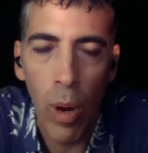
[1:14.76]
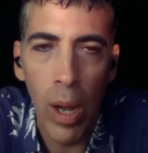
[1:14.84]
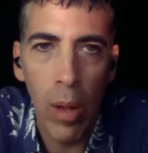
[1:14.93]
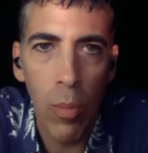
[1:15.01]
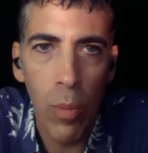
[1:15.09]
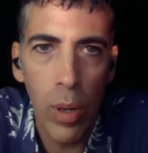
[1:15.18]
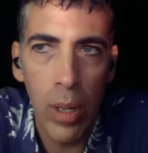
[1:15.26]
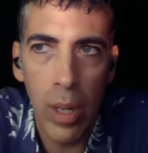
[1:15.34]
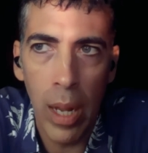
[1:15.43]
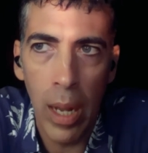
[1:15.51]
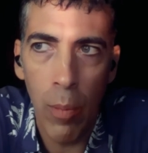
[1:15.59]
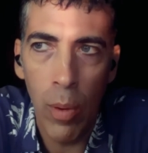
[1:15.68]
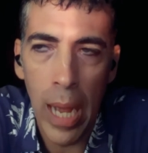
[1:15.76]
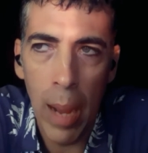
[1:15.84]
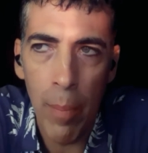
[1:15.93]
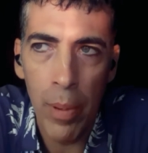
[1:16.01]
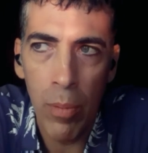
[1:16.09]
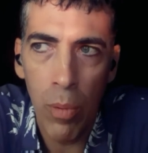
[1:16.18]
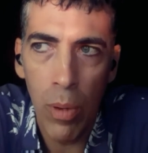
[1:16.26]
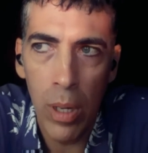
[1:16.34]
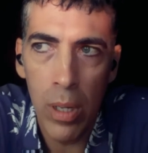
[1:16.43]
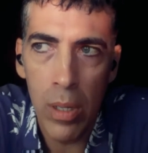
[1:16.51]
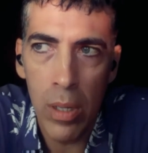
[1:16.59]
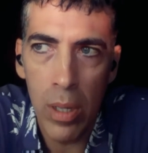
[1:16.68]
Well, what what happened
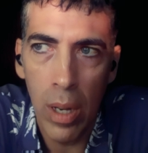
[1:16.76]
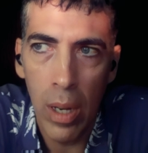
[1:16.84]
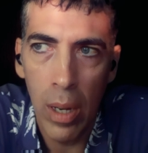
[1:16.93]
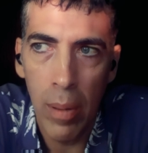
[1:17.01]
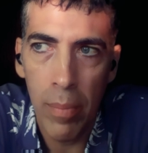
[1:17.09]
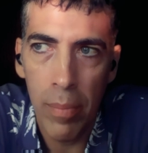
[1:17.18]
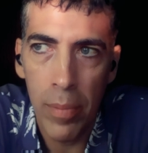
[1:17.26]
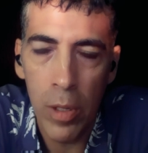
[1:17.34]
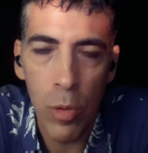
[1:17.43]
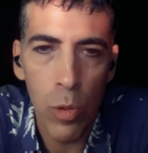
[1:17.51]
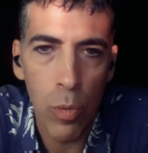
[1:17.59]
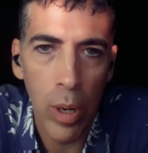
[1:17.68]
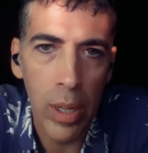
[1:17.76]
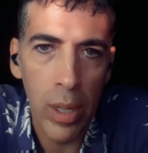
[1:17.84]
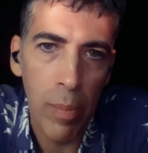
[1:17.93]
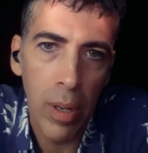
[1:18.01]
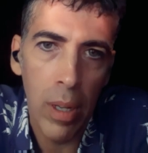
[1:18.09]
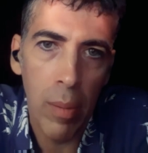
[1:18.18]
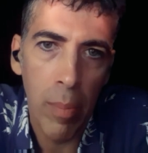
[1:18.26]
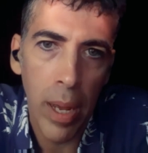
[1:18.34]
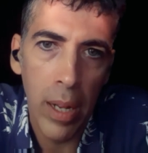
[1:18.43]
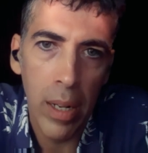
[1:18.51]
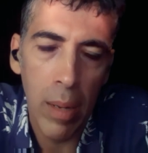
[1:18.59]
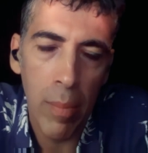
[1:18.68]
was um, this was right in the middle of the
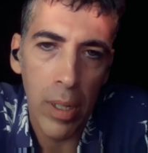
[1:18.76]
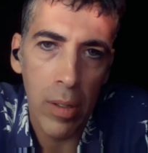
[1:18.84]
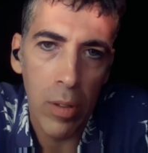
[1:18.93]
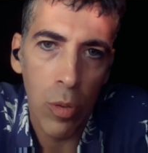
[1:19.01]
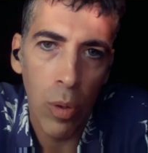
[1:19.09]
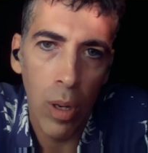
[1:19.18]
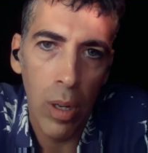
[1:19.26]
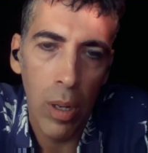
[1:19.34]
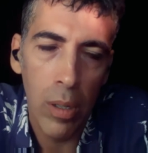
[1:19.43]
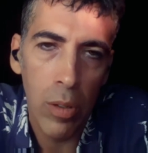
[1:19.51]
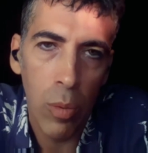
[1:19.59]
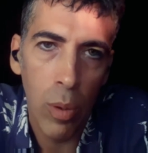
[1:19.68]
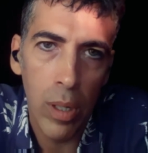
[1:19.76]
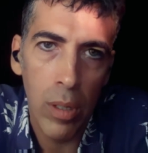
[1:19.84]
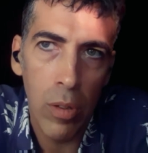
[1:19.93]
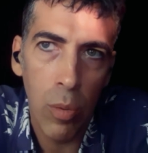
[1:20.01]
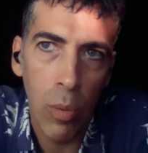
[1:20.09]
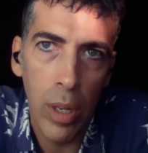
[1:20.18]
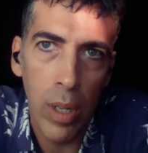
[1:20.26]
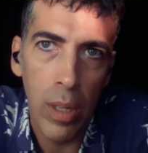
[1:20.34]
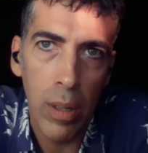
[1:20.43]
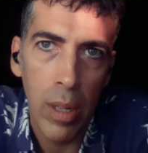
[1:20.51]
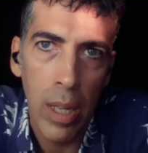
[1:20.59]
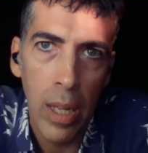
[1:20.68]
pandemic,
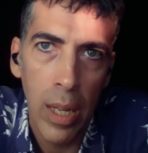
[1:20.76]
2020.